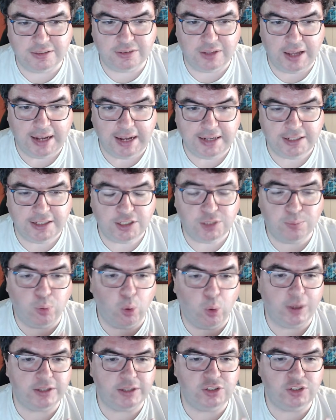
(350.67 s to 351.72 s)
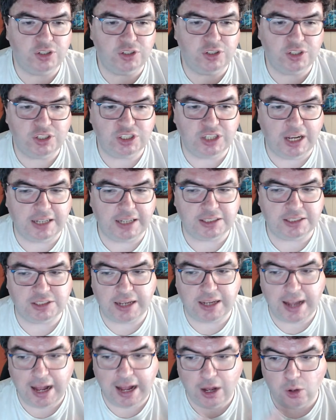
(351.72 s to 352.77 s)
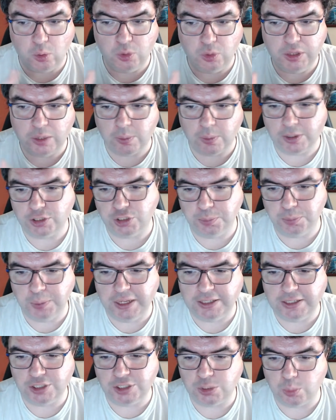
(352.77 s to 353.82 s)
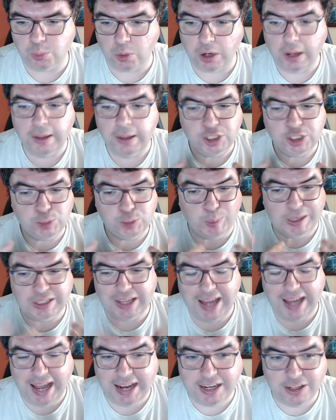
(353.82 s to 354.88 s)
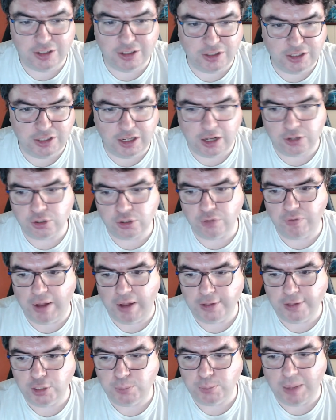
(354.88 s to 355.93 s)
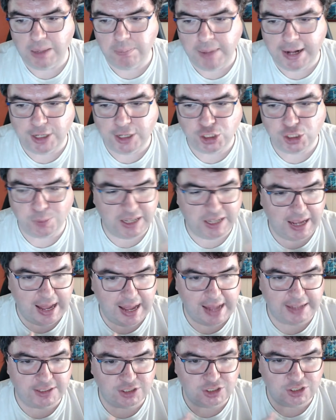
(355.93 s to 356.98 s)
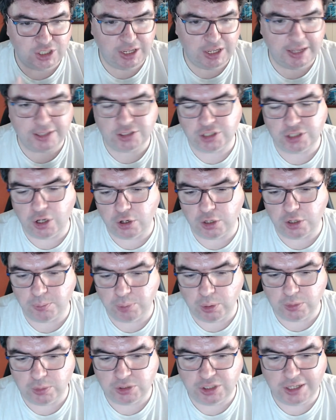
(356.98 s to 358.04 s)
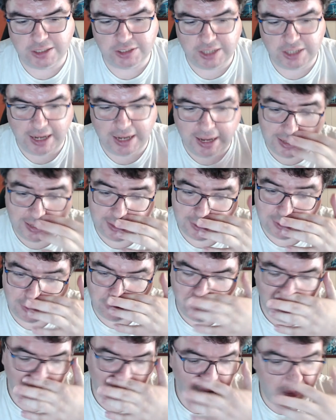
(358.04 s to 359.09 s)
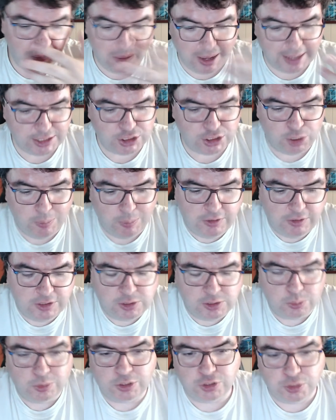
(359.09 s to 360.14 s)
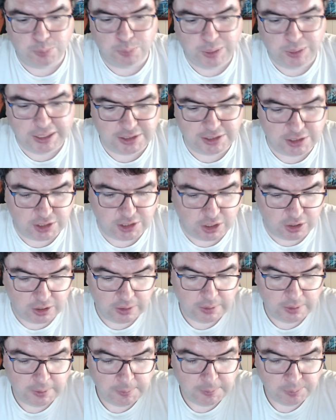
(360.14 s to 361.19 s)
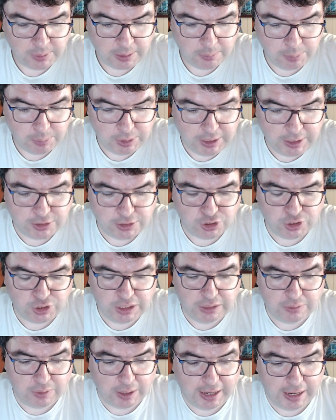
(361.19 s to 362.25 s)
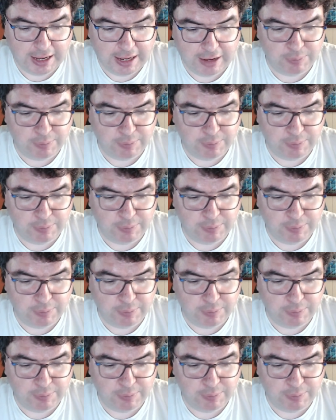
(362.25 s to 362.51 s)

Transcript: and it's important to discuss like how the original pieces were spectacularly undervalued by management as TSR approached its end and why so many of these original pieces are potentially like have